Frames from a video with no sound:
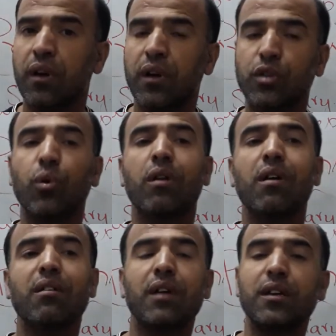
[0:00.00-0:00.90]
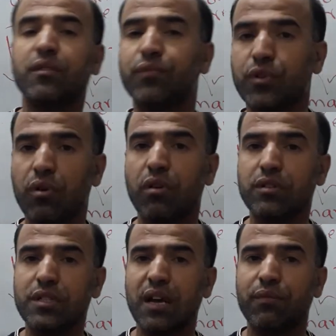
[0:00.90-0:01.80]
You are not writing for your own
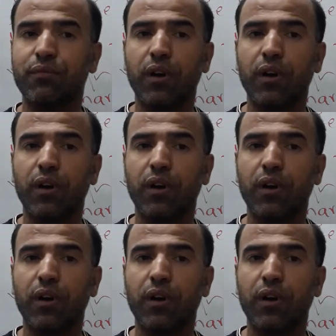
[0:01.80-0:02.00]
self.